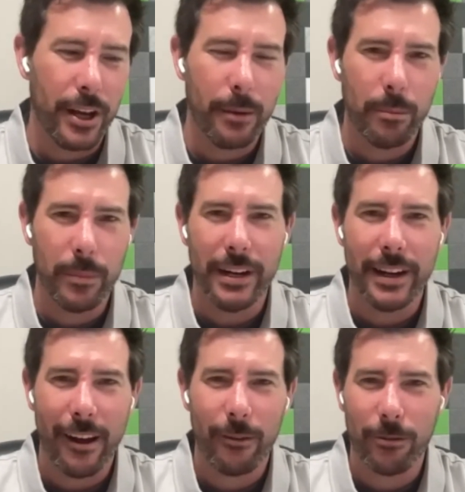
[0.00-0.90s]
you get beat
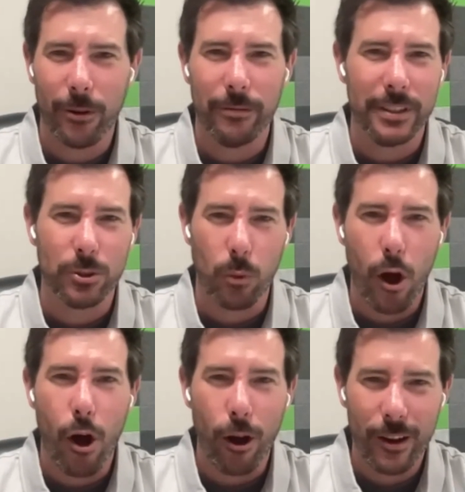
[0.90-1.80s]
down for if it's
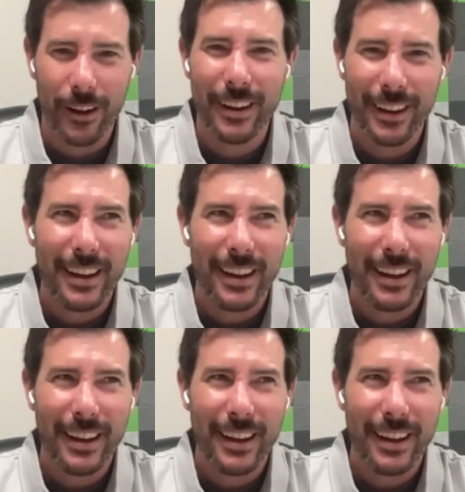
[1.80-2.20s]
wrong.